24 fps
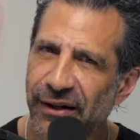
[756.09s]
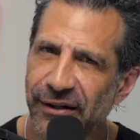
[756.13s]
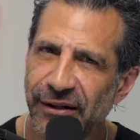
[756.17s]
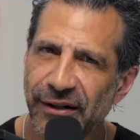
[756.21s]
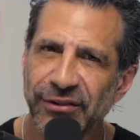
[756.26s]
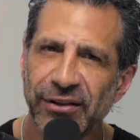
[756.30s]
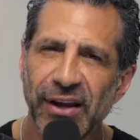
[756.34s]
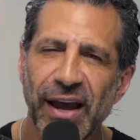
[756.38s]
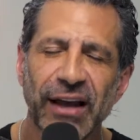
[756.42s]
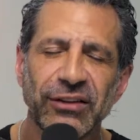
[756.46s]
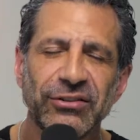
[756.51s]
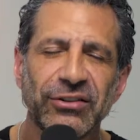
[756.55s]

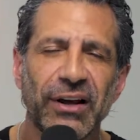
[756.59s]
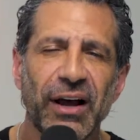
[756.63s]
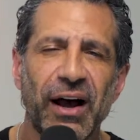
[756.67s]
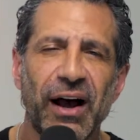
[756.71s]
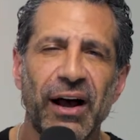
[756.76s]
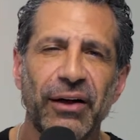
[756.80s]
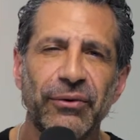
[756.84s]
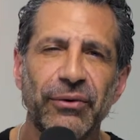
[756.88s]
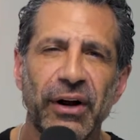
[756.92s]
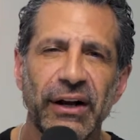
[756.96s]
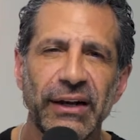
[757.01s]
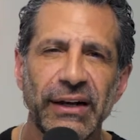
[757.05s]
Let's ask
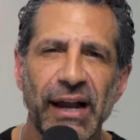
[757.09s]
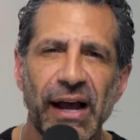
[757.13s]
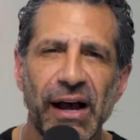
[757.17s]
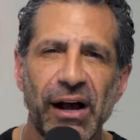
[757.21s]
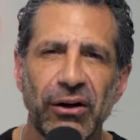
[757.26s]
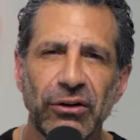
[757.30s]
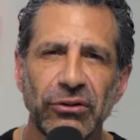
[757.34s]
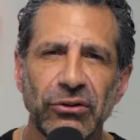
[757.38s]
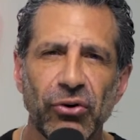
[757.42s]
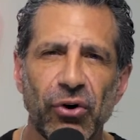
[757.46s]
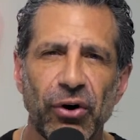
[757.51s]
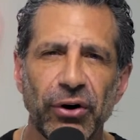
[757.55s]
God right
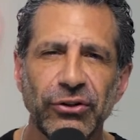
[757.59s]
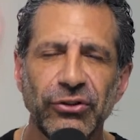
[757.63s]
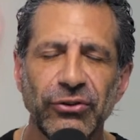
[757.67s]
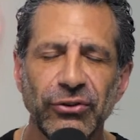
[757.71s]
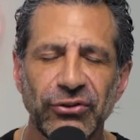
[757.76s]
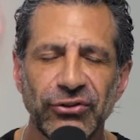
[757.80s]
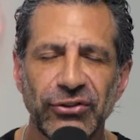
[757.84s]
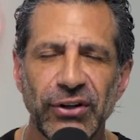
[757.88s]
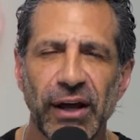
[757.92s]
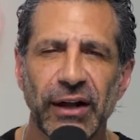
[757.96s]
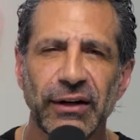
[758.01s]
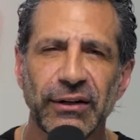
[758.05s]
now. Lord, you
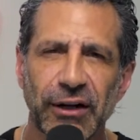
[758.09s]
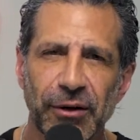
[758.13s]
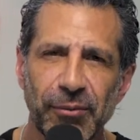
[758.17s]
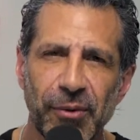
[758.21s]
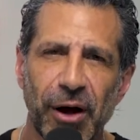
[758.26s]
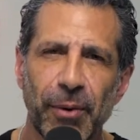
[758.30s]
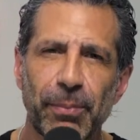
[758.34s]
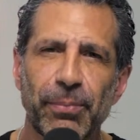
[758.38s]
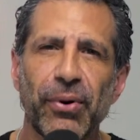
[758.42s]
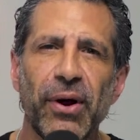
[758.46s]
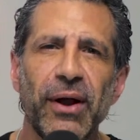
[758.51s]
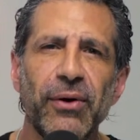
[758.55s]
said, come
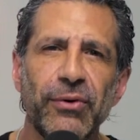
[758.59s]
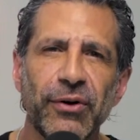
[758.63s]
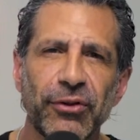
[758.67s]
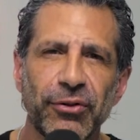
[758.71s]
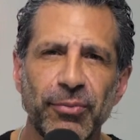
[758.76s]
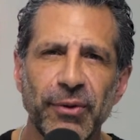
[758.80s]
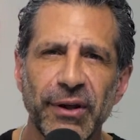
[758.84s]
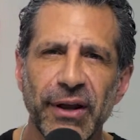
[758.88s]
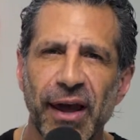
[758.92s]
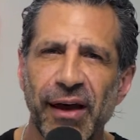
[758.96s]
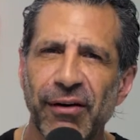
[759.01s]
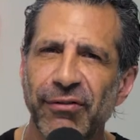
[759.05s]
on, pray
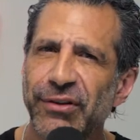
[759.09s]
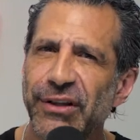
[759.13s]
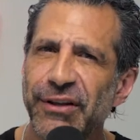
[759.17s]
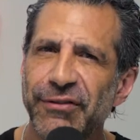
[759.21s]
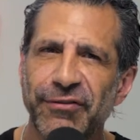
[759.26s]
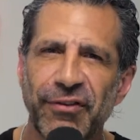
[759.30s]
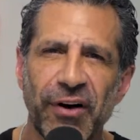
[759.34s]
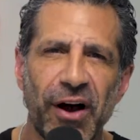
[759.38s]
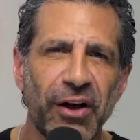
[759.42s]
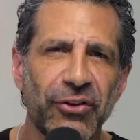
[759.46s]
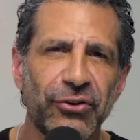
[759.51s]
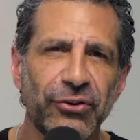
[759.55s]
with me. Heavenly
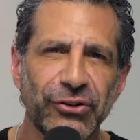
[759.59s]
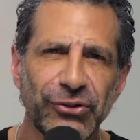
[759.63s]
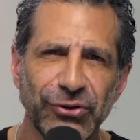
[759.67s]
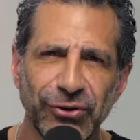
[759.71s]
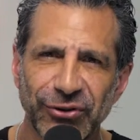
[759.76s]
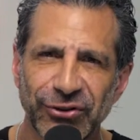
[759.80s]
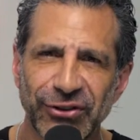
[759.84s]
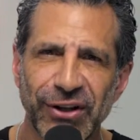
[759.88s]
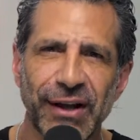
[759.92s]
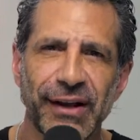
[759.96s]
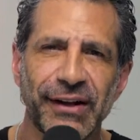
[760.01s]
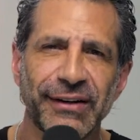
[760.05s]
Father, you
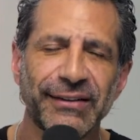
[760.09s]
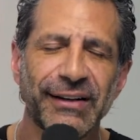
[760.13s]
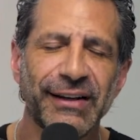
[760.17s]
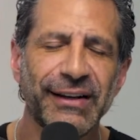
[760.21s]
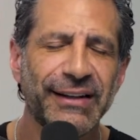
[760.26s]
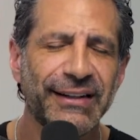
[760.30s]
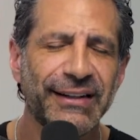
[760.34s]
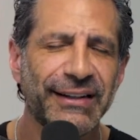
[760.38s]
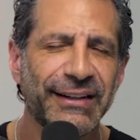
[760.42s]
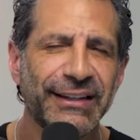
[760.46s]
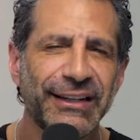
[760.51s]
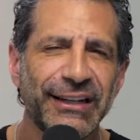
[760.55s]
said,
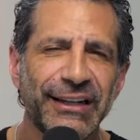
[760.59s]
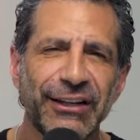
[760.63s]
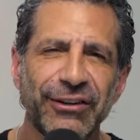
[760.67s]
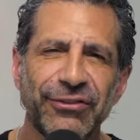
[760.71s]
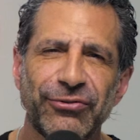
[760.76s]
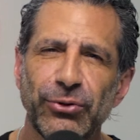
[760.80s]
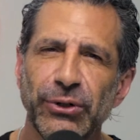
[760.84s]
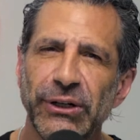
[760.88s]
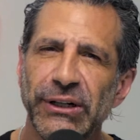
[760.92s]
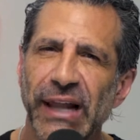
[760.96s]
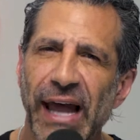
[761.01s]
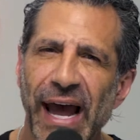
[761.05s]

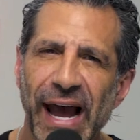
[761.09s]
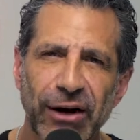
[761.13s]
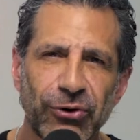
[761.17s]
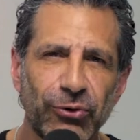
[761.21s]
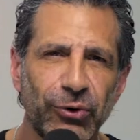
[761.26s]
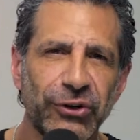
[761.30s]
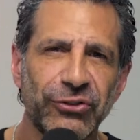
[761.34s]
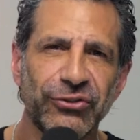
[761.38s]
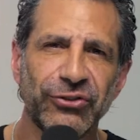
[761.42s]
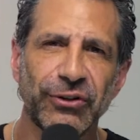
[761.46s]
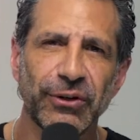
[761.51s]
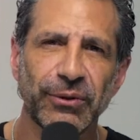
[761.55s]
if we lack
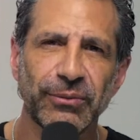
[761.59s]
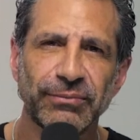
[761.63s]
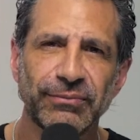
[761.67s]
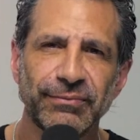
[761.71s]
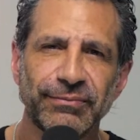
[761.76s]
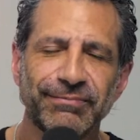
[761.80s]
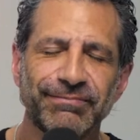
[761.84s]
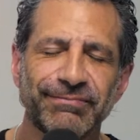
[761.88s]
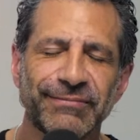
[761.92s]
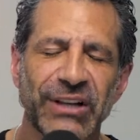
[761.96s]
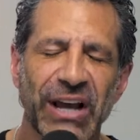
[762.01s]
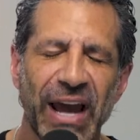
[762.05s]
wisdom,
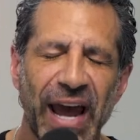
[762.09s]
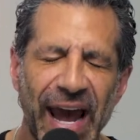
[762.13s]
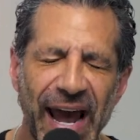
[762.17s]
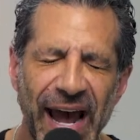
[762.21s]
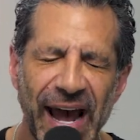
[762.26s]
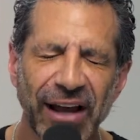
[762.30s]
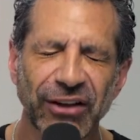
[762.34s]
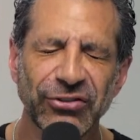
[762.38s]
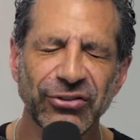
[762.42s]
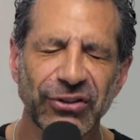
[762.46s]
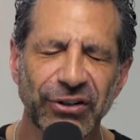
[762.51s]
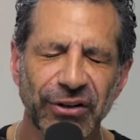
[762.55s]
to
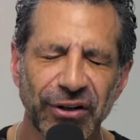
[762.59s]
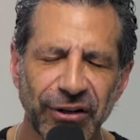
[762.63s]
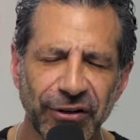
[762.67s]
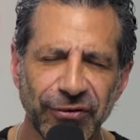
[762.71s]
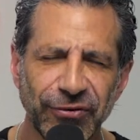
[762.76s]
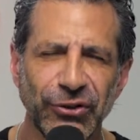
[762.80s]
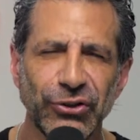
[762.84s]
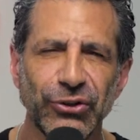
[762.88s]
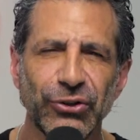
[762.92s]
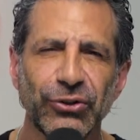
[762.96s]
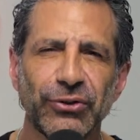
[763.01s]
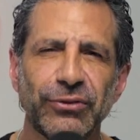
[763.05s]
ask of
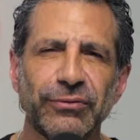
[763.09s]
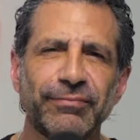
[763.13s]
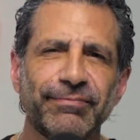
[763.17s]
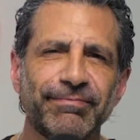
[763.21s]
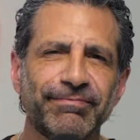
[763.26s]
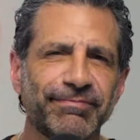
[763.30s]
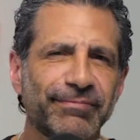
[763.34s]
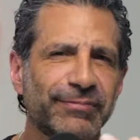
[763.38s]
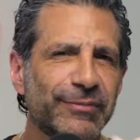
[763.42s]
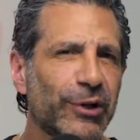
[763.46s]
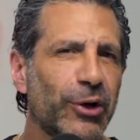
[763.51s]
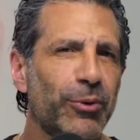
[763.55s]
you.
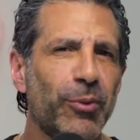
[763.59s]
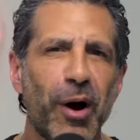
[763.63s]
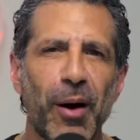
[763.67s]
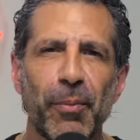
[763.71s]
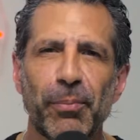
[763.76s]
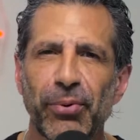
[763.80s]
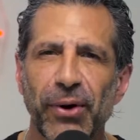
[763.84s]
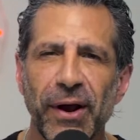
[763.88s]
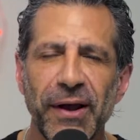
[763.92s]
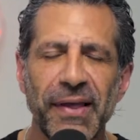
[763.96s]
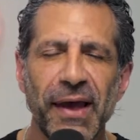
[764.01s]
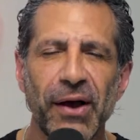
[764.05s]
Come on,
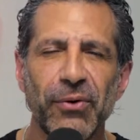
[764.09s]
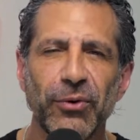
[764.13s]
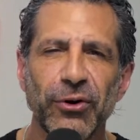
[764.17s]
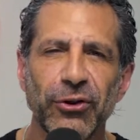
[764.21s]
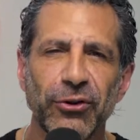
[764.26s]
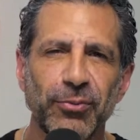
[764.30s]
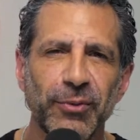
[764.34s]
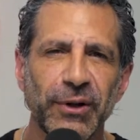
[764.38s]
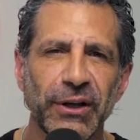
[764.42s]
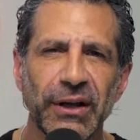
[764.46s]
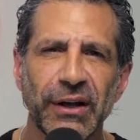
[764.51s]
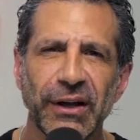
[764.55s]
pray that
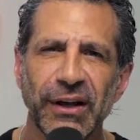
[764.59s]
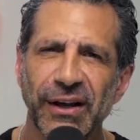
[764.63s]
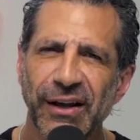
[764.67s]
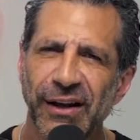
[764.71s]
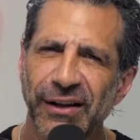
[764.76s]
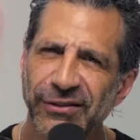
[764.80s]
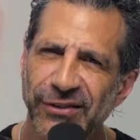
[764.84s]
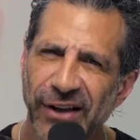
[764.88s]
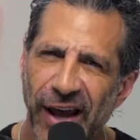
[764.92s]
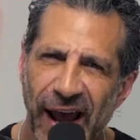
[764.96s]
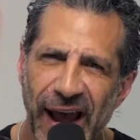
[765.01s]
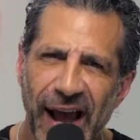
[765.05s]
with me.
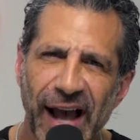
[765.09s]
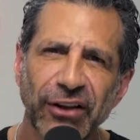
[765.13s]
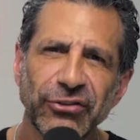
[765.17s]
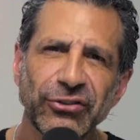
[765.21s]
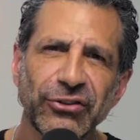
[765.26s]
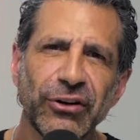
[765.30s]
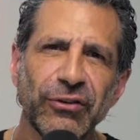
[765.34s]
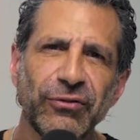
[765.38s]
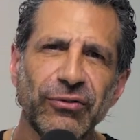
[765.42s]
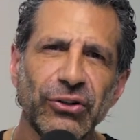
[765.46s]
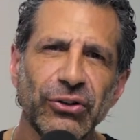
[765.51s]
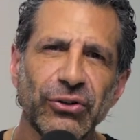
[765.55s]
To
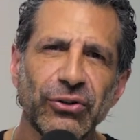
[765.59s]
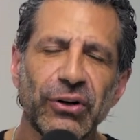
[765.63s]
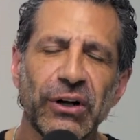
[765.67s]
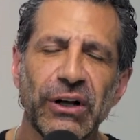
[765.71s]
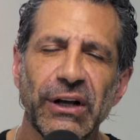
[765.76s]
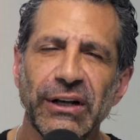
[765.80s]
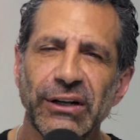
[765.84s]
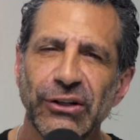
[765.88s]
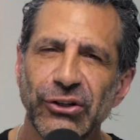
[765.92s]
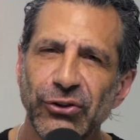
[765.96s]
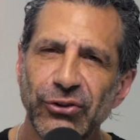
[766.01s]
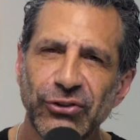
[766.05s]
ask of you.
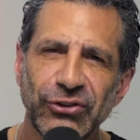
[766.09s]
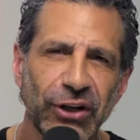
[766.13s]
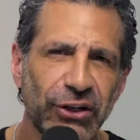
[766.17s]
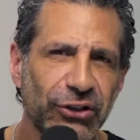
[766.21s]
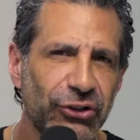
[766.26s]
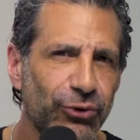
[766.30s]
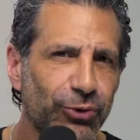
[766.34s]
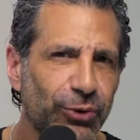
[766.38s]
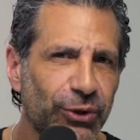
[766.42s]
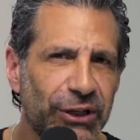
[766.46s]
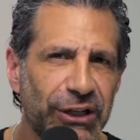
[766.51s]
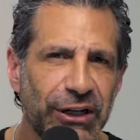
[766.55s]
You said
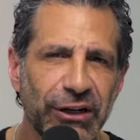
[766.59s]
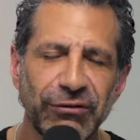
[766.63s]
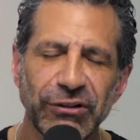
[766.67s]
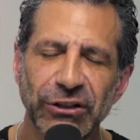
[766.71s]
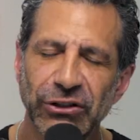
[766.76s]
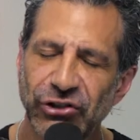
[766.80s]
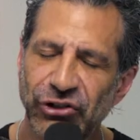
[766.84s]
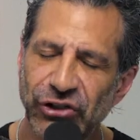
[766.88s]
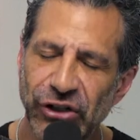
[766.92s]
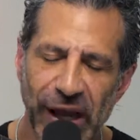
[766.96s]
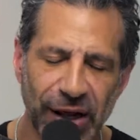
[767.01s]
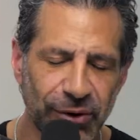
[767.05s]
you would give it
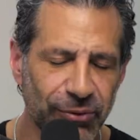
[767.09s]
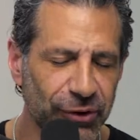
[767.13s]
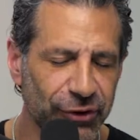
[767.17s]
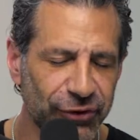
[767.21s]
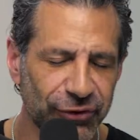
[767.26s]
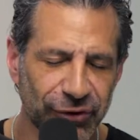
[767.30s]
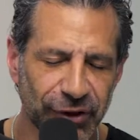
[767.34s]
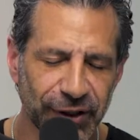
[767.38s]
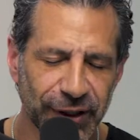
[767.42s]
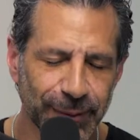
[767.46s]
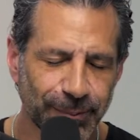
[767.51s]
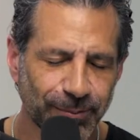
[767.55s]

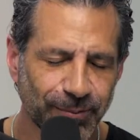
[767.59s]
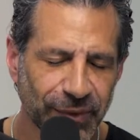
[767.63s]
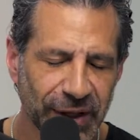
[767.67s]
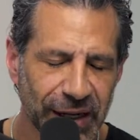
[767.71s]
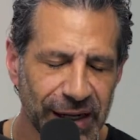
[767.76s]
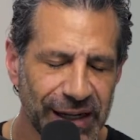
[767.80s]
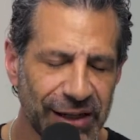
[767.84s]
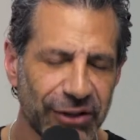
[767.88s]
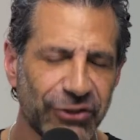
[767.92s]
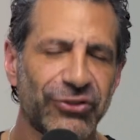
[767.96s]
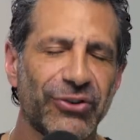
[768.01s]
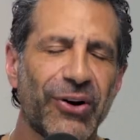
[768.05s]
generously.
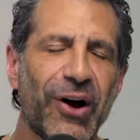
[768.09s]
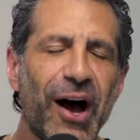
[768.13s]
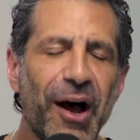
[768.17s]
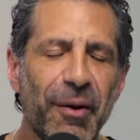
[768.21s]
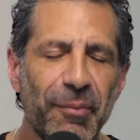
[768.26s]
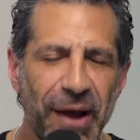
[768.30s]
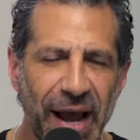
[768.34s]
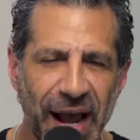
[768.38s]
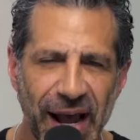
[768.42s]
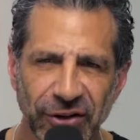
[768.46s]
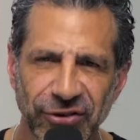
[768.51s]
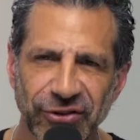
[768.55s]
So
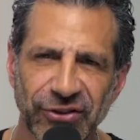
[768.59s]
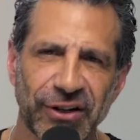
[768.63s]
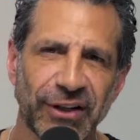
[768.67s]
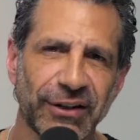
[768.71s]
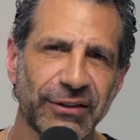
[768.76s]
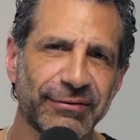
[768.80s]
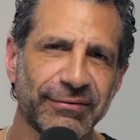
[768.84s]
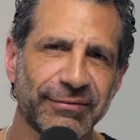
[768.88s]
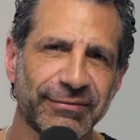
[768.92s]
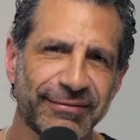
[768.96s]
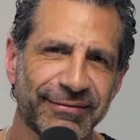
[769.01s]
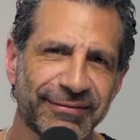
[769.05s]
I'm asking.
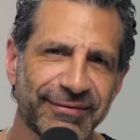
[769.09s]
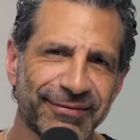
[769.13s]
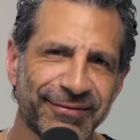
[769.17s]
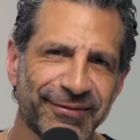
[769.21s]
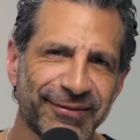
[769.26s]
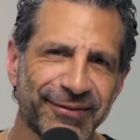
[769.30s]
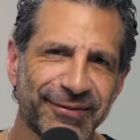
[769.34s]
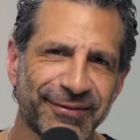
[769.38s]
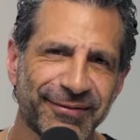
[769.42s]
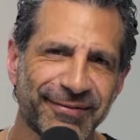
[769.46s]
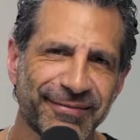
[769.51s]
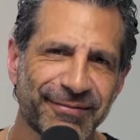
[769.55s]

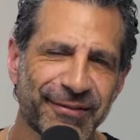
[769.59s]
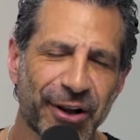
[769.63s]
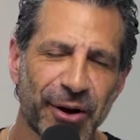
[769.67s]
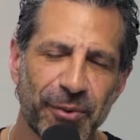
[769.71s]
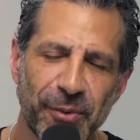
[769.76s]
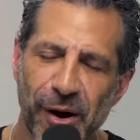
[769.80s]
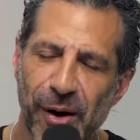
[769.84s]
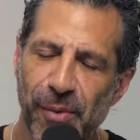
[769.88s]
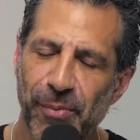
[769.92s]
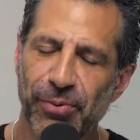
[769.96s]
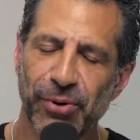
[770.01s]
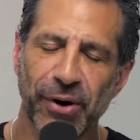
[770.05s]
Come
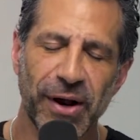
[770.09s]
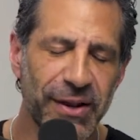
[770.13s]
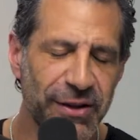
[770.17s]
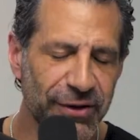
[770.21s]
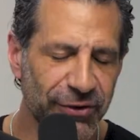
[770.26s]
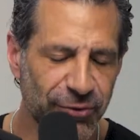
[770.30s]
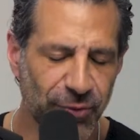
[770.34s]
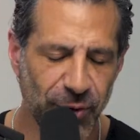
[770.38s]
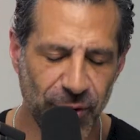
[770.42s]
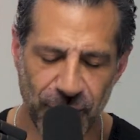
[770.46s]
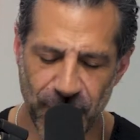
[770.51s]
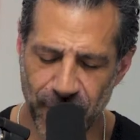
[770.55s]
on, pray
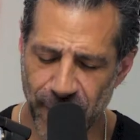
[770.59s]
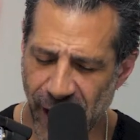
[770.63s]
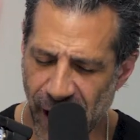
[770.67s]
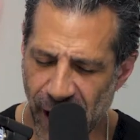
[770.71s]
this with me.